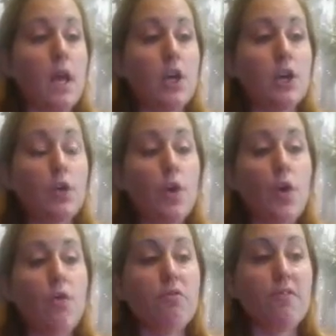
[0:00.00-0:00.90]
You
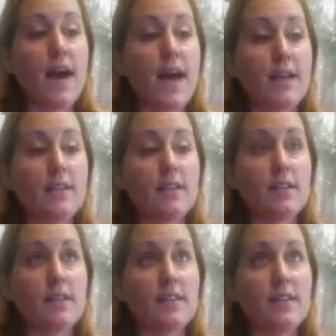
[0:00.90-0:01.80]
know that
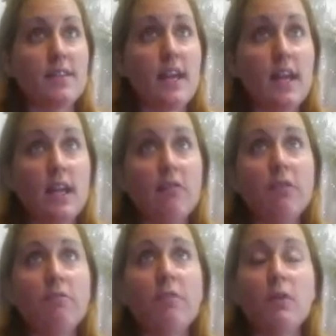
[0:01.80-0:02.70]
taking
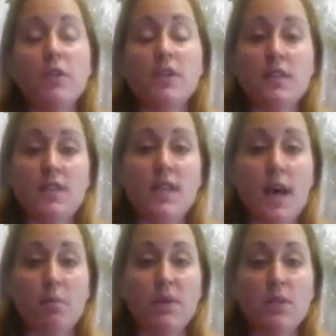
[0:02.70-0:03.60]
the first
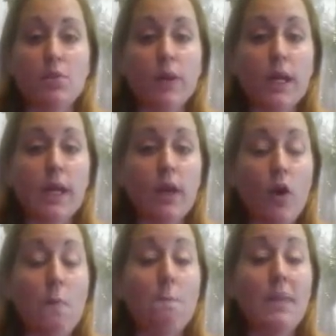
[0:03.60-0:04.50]
step is really
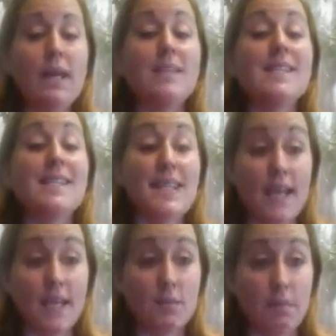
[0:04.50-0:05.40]
a big
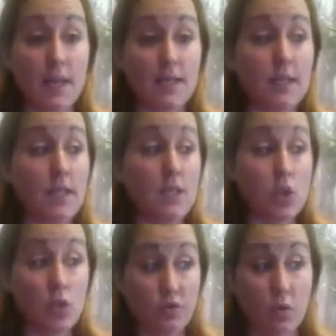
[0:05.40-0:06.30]
statement
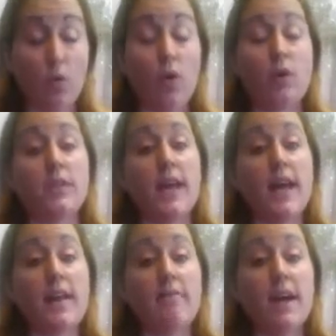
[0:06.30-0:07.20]
into the world,
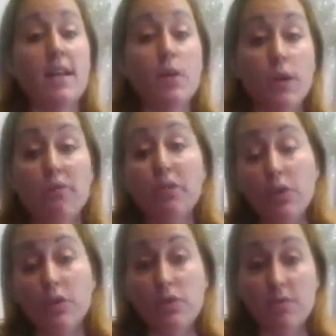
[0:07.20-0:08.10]
and that going for
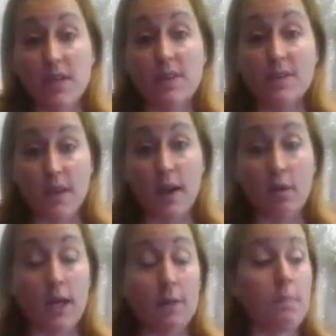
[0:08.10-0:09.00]
your dreams are
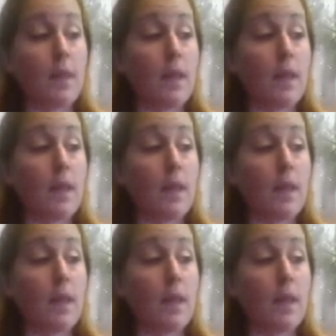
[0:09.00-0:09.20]
scary.